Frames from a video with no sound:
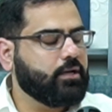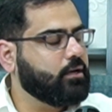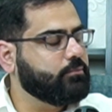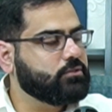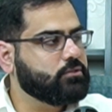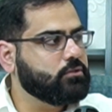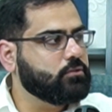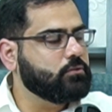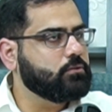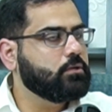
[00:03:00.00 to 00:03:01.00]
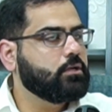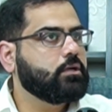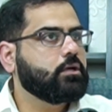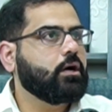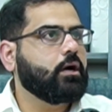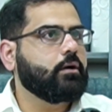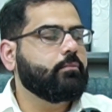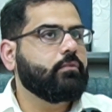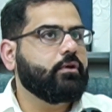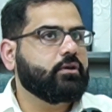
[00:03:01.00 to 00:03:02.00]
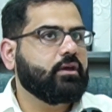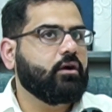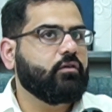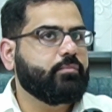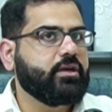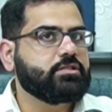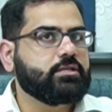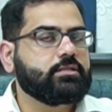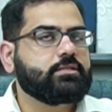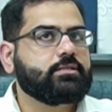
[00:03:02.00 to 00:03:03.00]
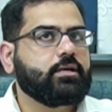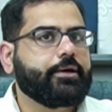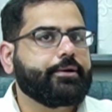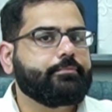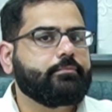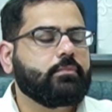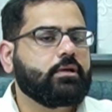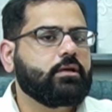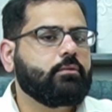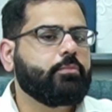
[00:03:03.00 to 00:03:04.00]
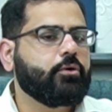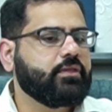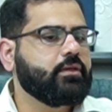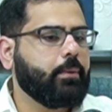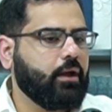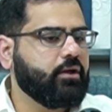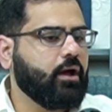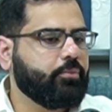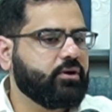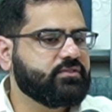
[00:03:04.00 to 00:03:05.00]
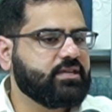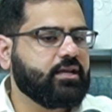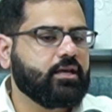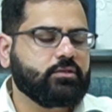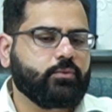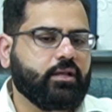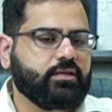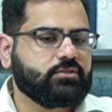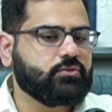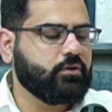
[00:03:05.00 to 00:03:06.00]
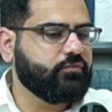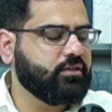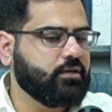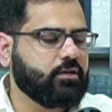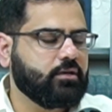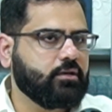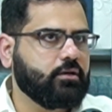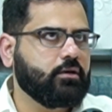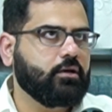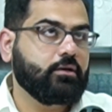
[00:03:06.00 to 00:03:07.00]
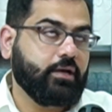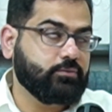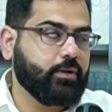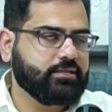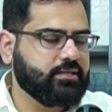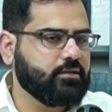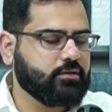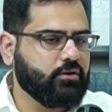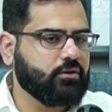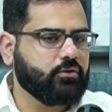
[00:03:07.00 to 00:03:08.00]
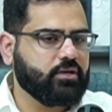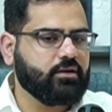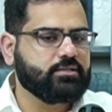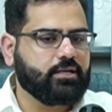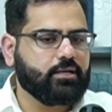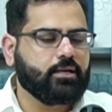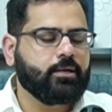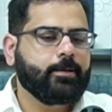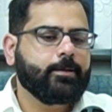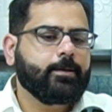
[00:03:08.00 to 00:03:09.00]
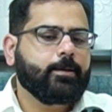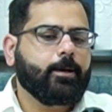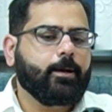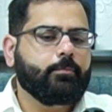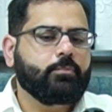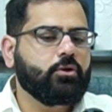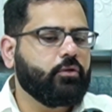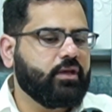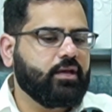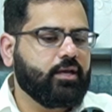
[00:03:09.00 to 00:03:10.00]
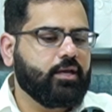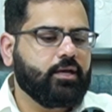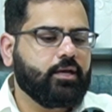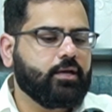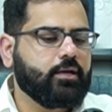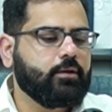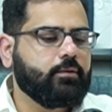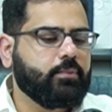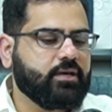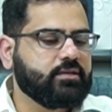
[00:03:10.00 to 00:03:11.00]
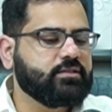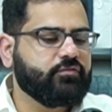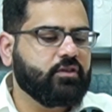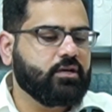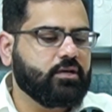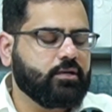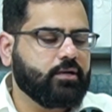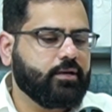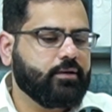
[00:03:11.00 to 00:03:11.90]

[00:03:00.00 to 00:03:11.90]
it comes to their care of patients, both in the perioperative setting as well as sort of in the as well as in the critical care setting. They because of the